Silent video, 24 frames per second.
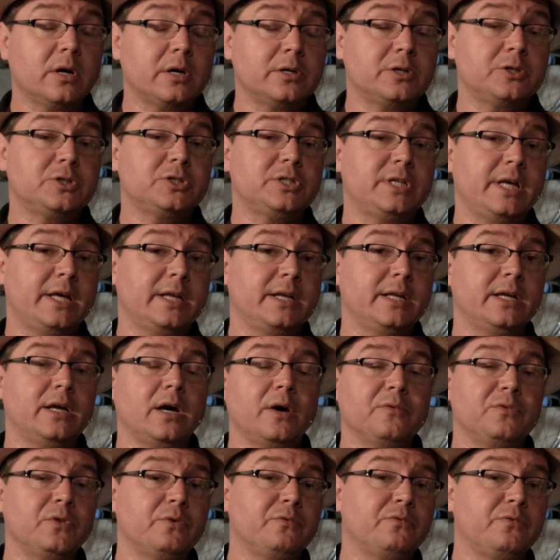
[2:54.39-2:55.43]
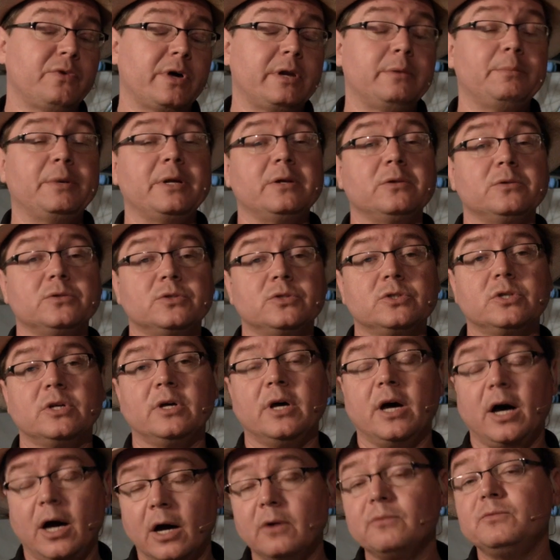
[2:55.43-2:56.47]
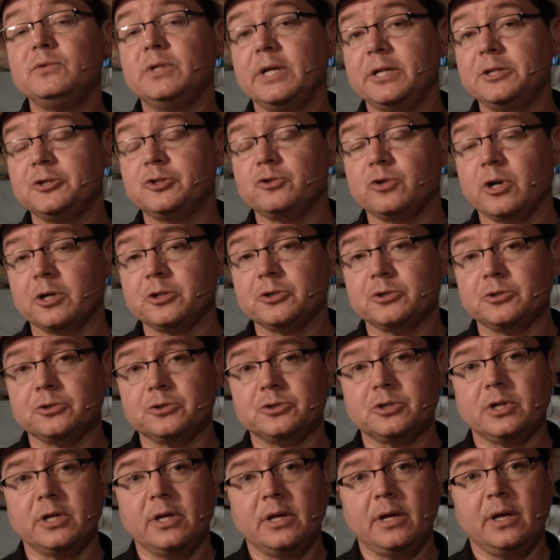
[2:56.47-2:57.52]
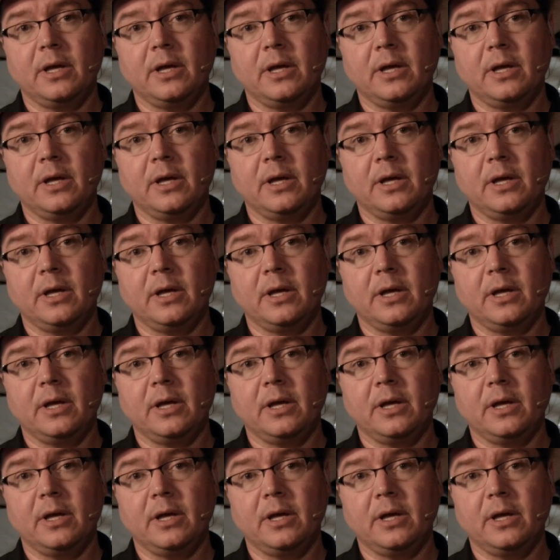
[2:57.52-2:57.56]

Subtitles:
understanding of the fundamentals of data structures